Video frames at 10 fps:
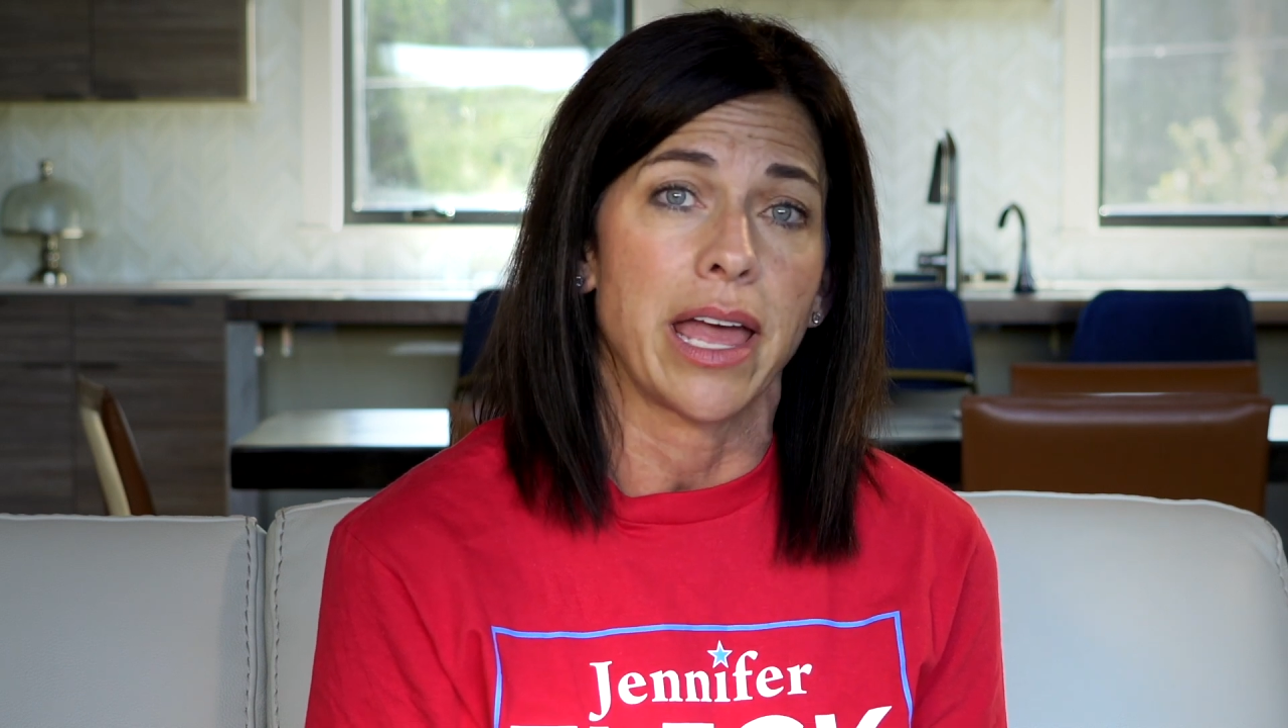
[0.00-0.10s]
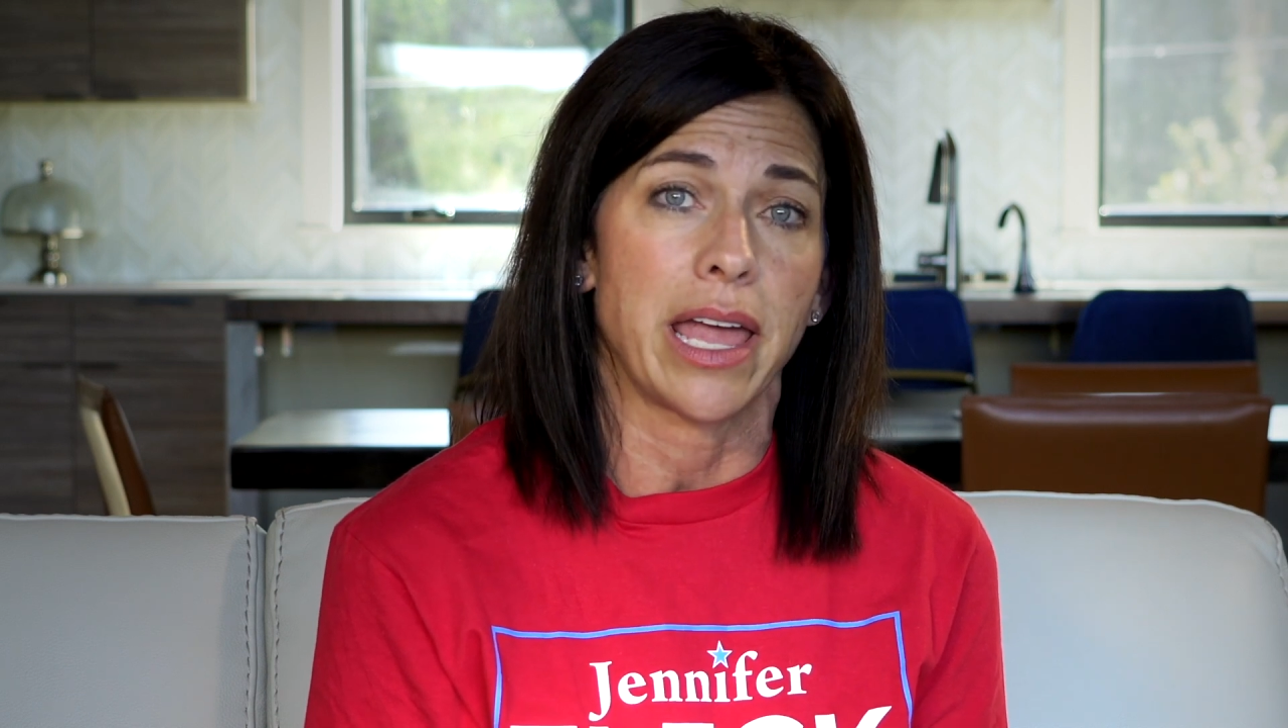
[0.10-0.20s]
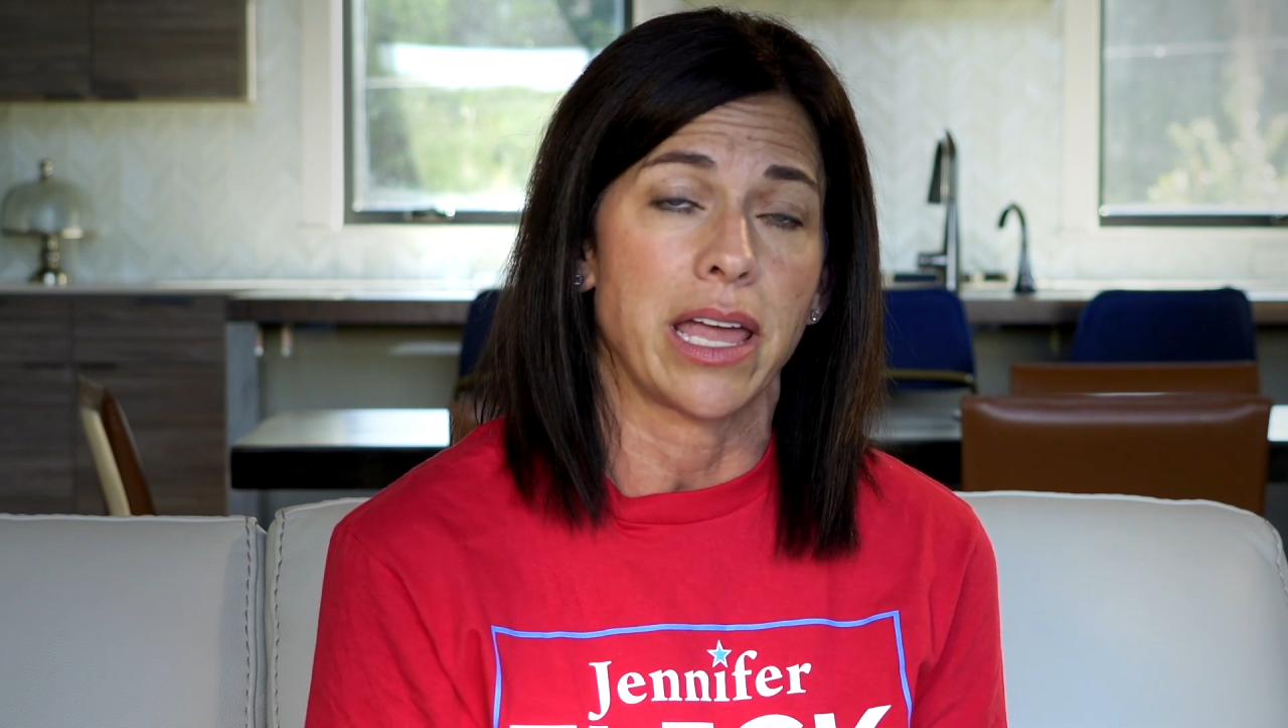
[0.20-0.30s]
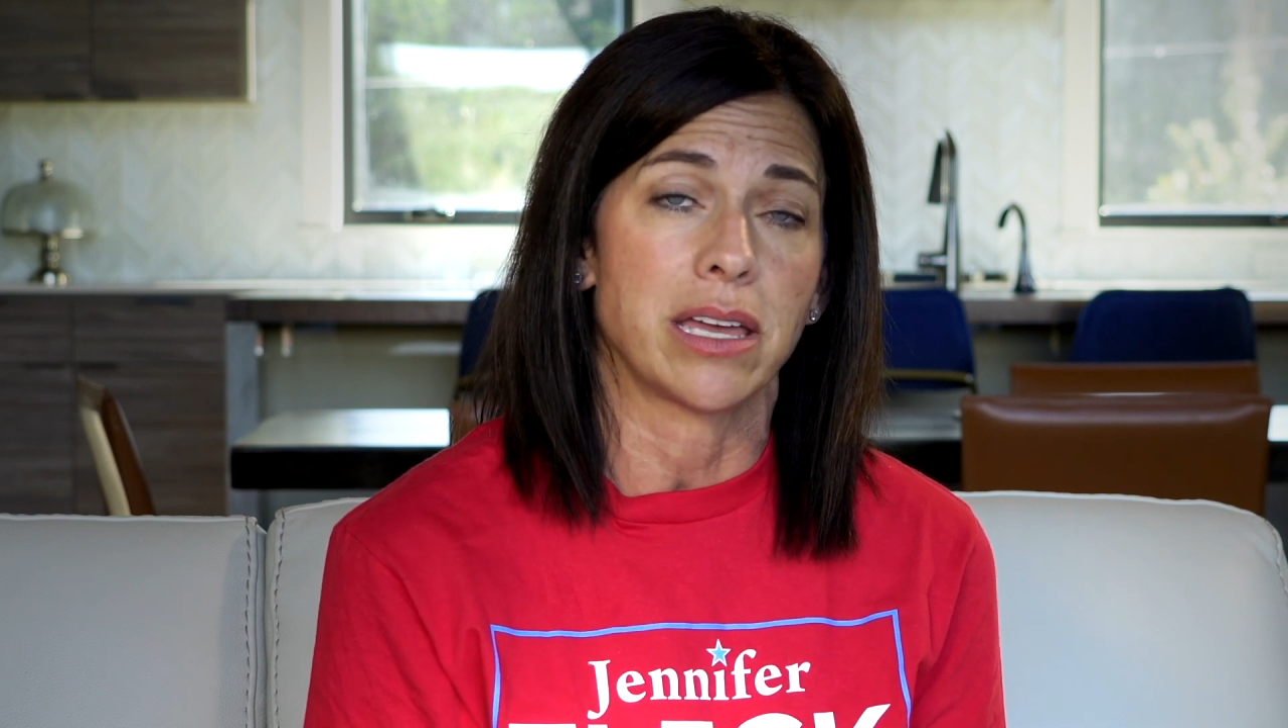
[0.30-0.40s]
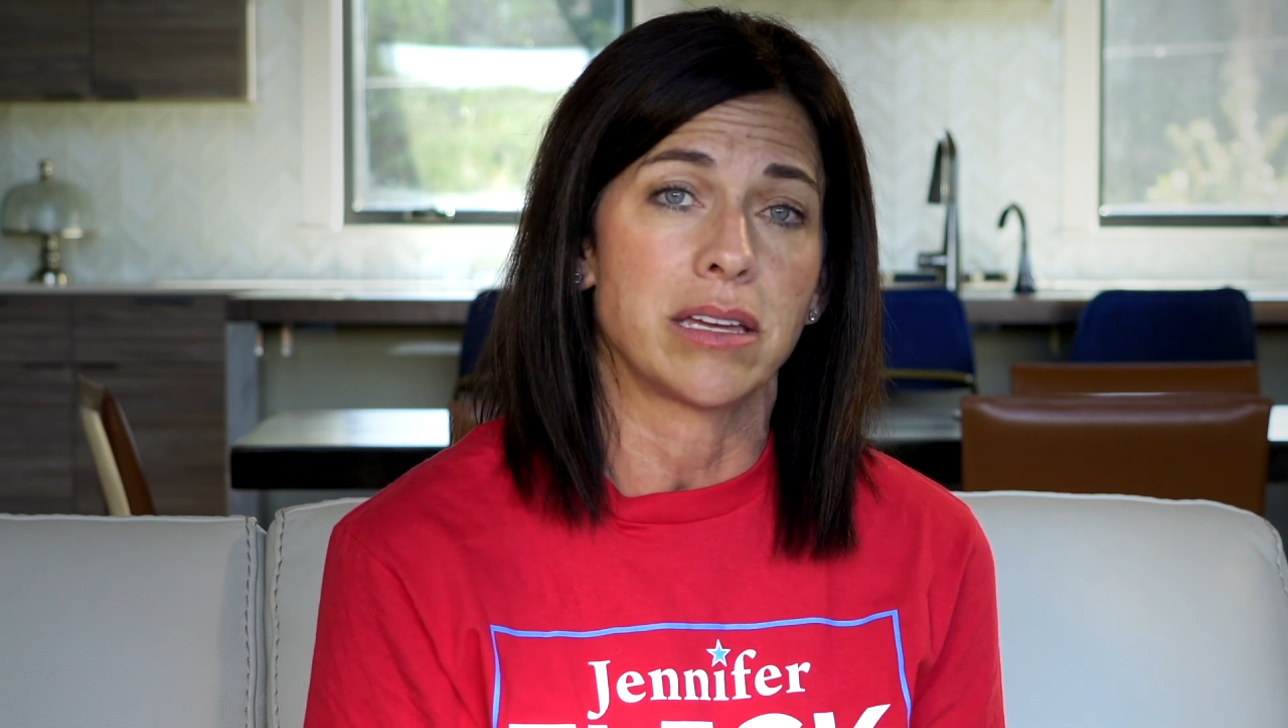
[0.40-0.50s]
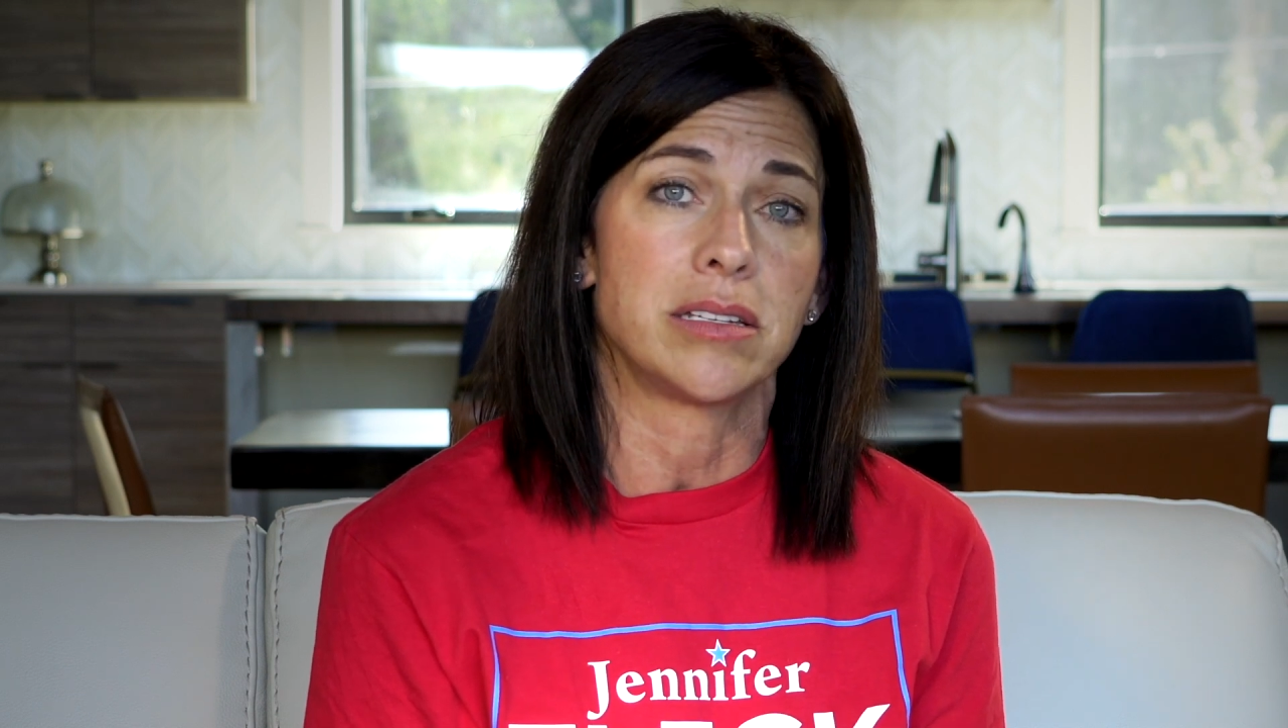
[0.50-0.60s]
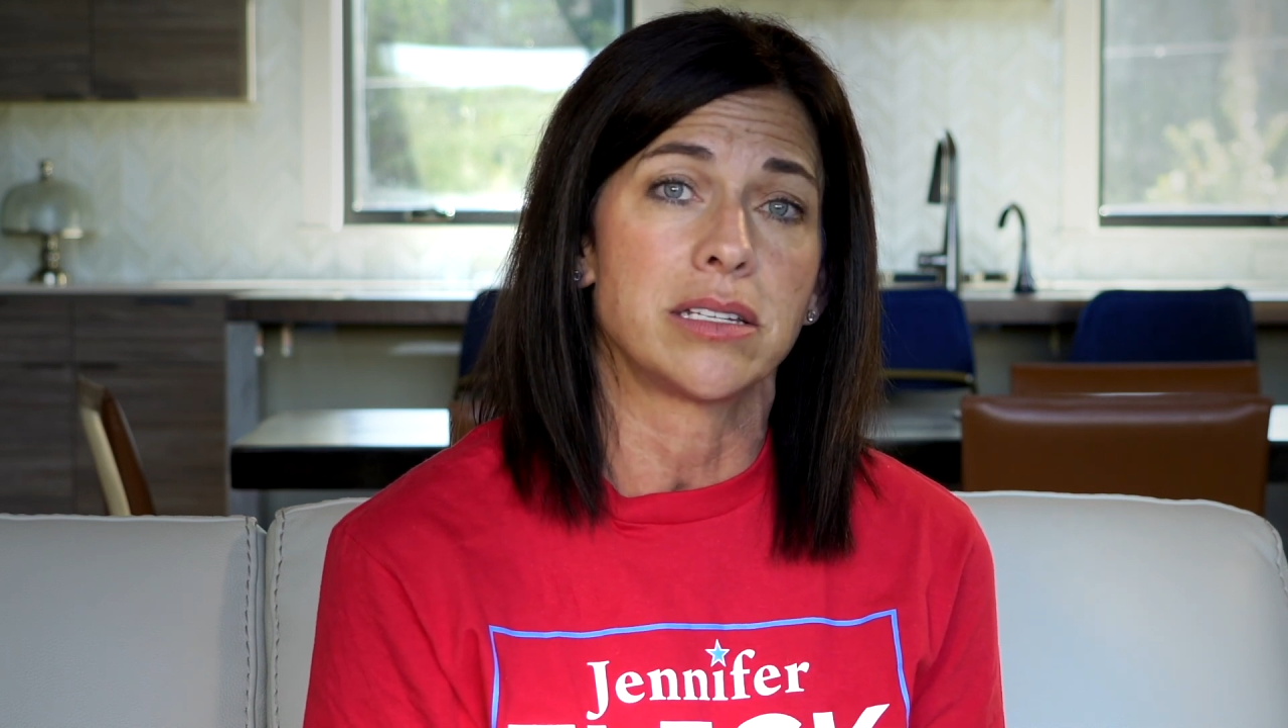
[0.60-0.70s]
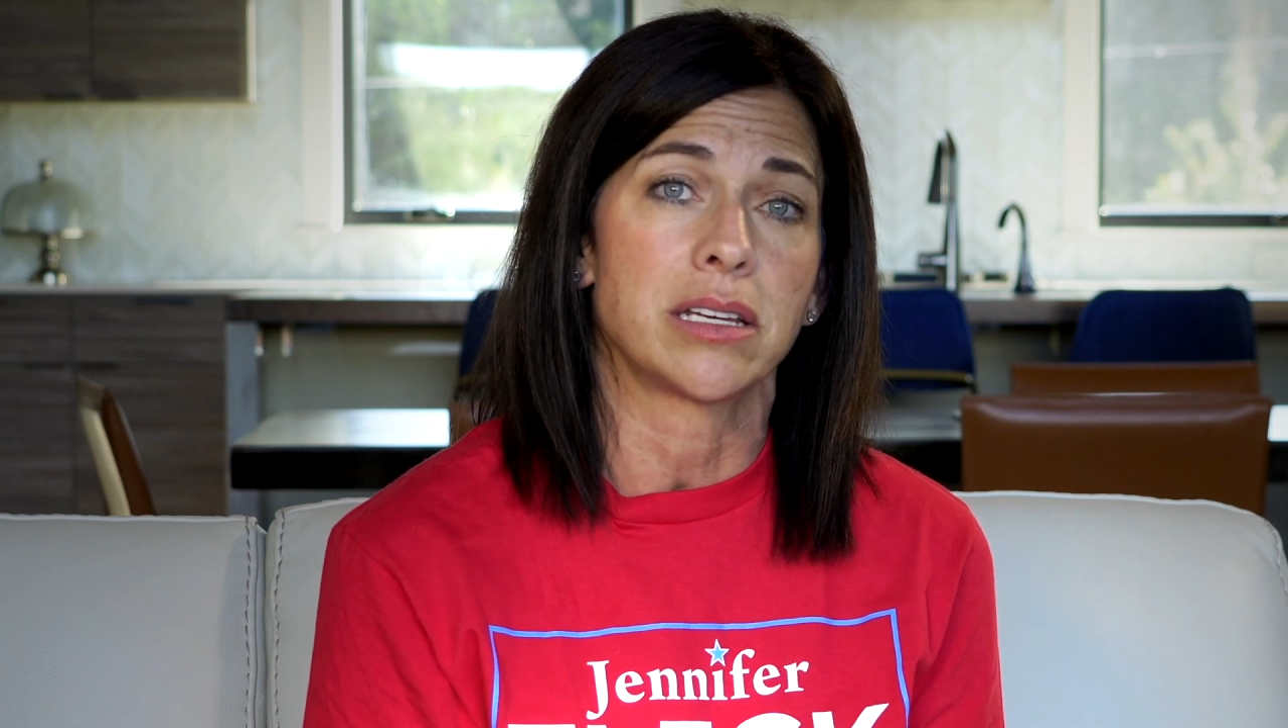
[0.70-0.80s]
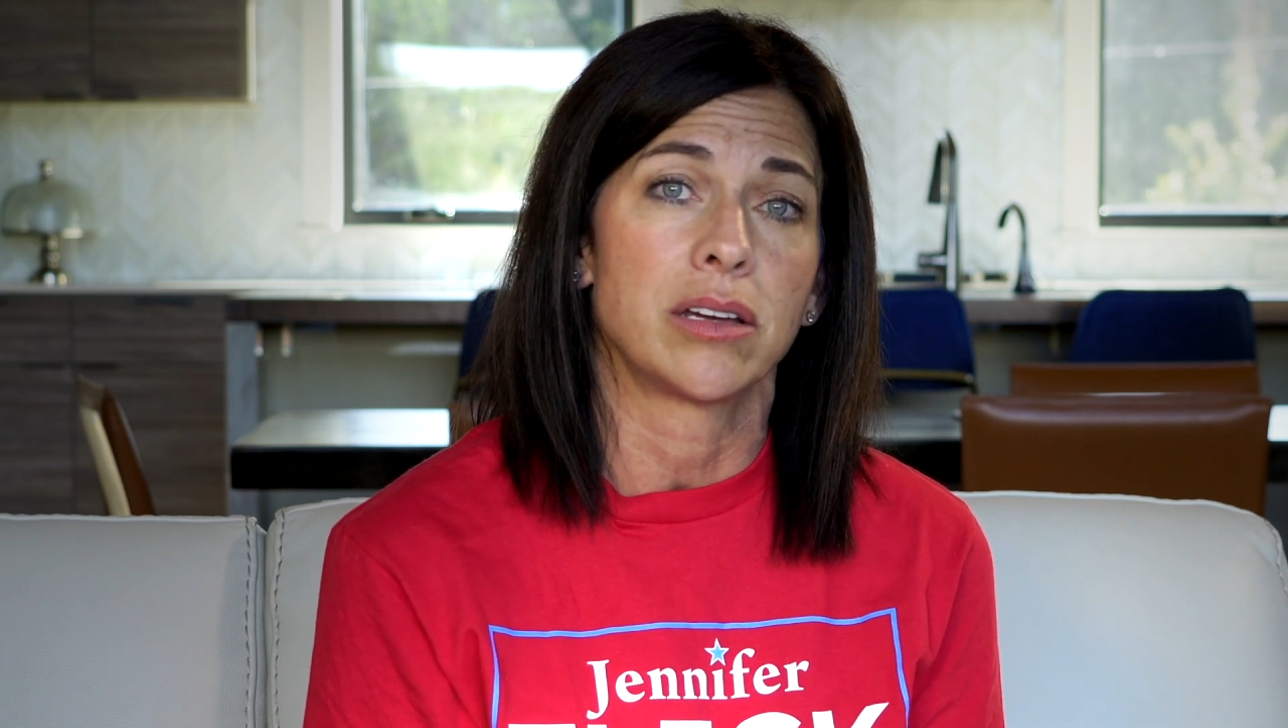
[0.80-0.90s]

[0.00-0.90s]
And